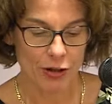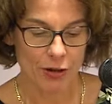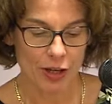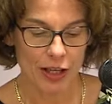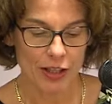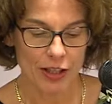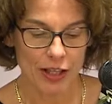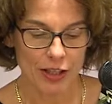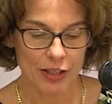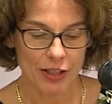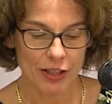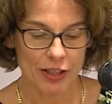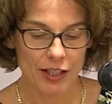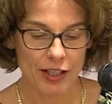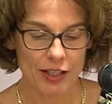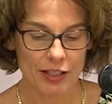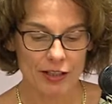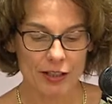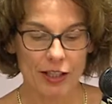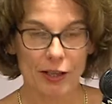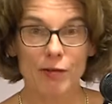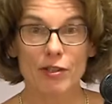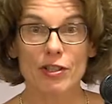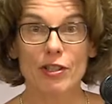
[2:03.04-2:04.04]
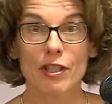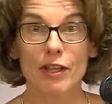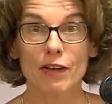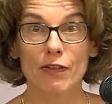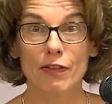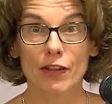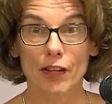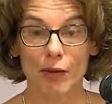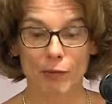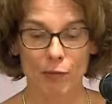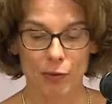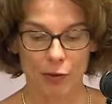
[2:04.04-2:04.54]
two identities I
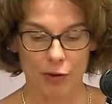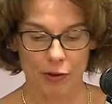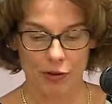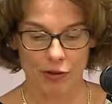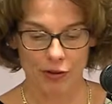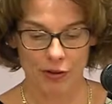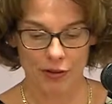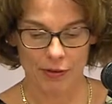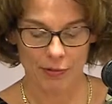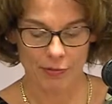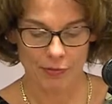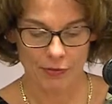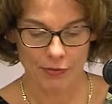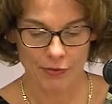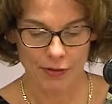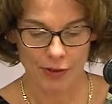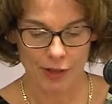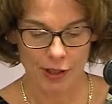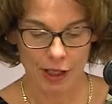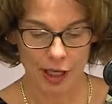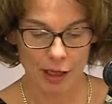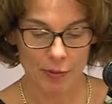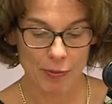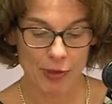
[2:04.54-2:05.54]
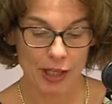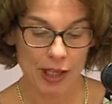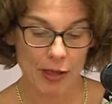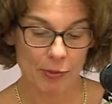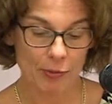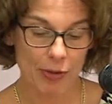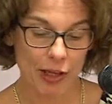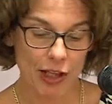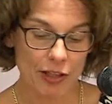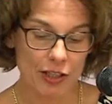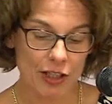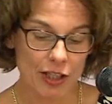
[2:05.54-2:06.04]
received at birth. Like many
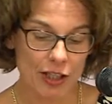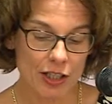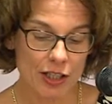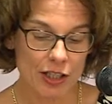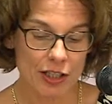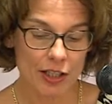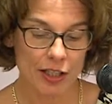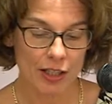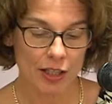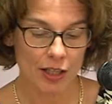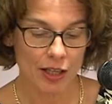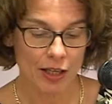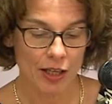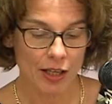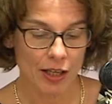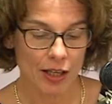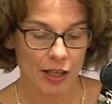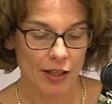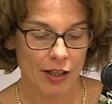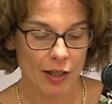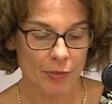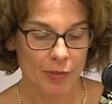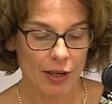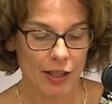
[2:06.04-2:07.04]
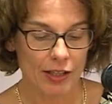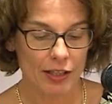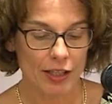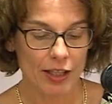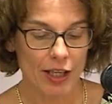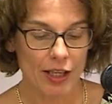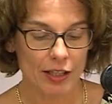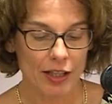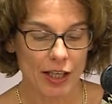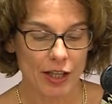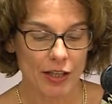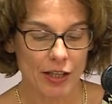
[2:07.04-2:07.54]
Belgians, the Belgian
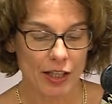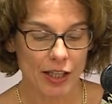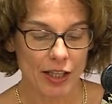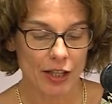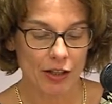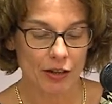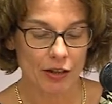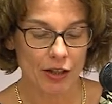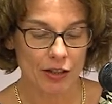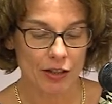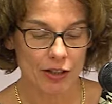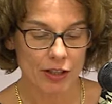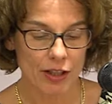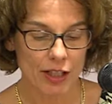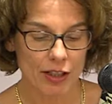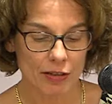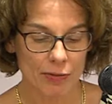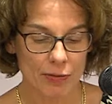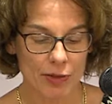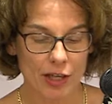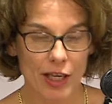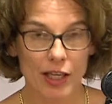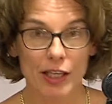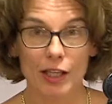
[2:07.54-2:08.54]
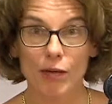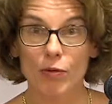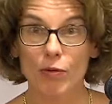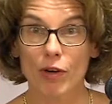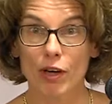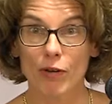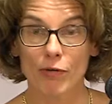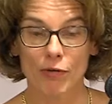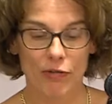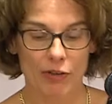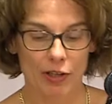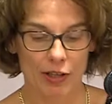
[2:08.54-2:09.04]
identity doesn't give me any
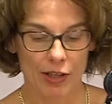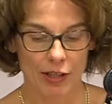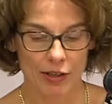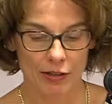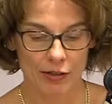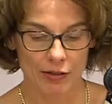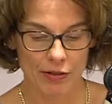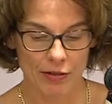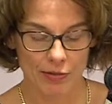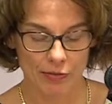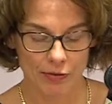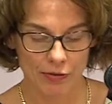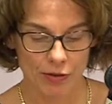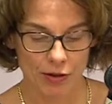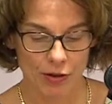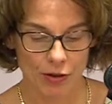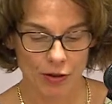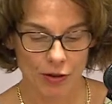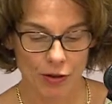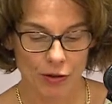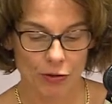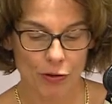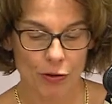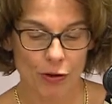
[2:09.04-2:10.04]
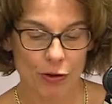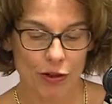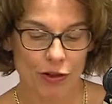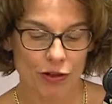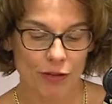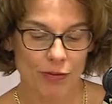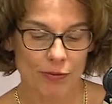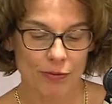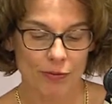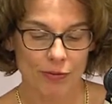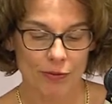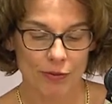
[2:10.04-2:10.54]
warm feelings. Of
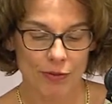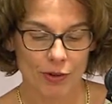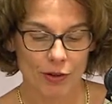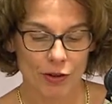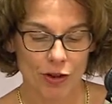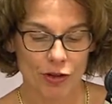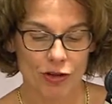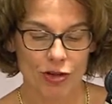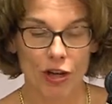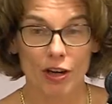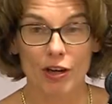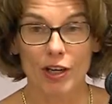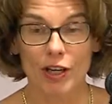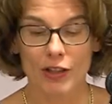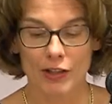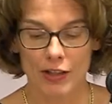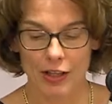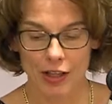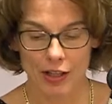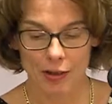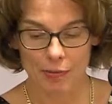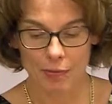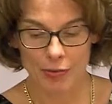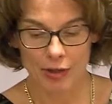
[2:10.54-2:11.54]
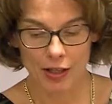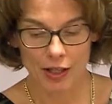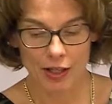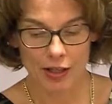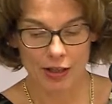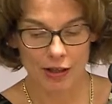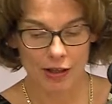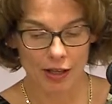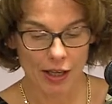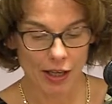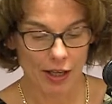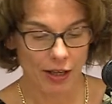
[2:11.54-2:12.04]
course, the chocolate and the
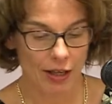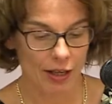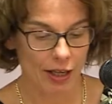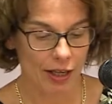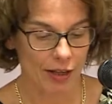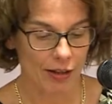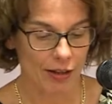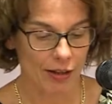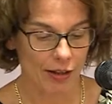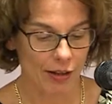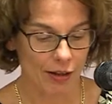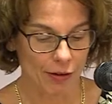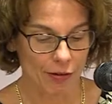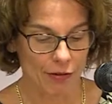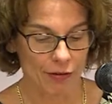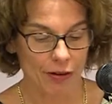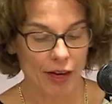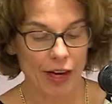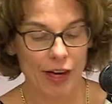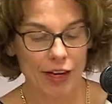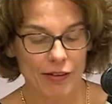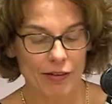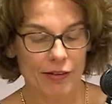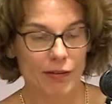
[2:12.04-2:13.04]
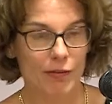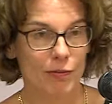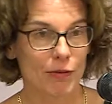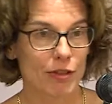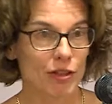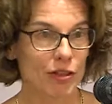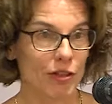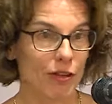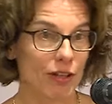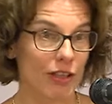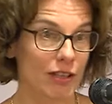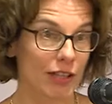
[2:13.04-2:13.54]
beer and the fries,
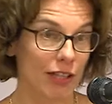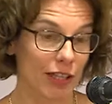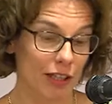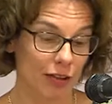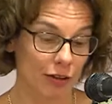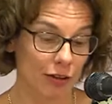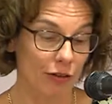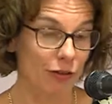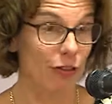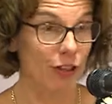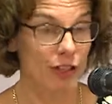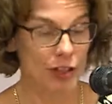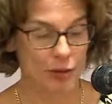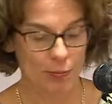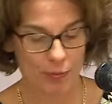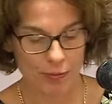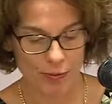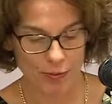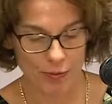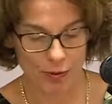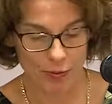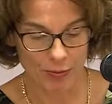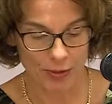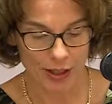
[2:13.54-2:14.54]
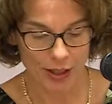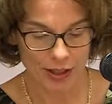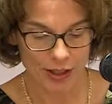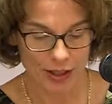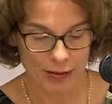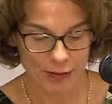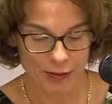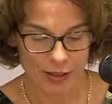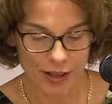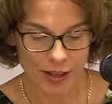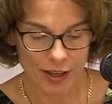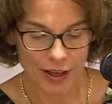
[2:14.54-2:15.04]
which are actually not French, but
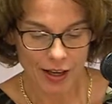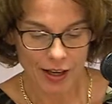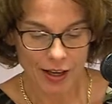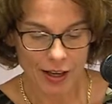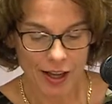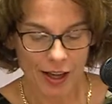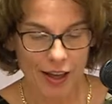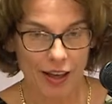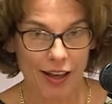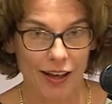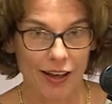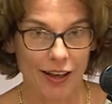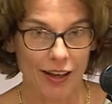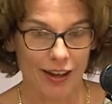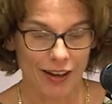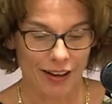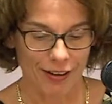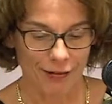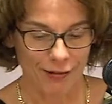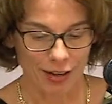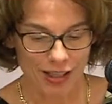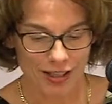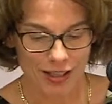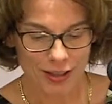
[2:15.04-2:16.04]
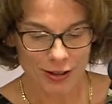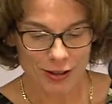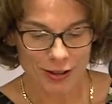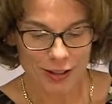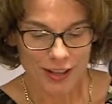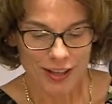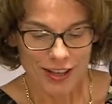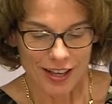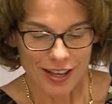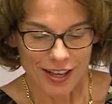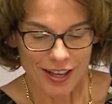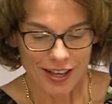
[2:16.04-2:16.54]
Belgian, mind you,
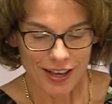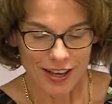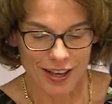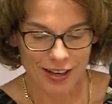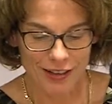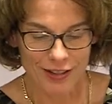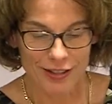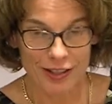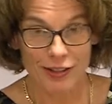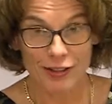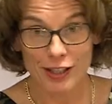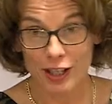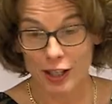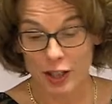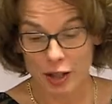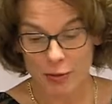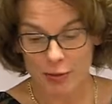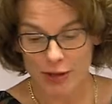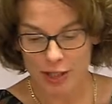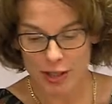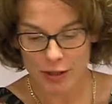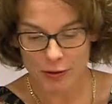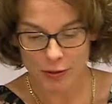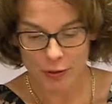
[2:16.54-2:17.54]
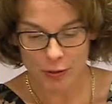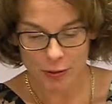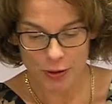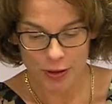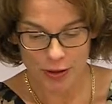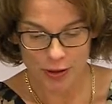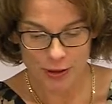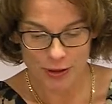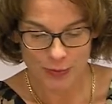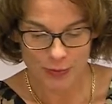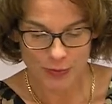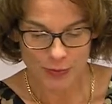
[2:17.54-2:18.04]
so they're the best of the
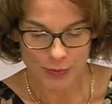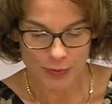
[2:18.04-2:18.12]
world.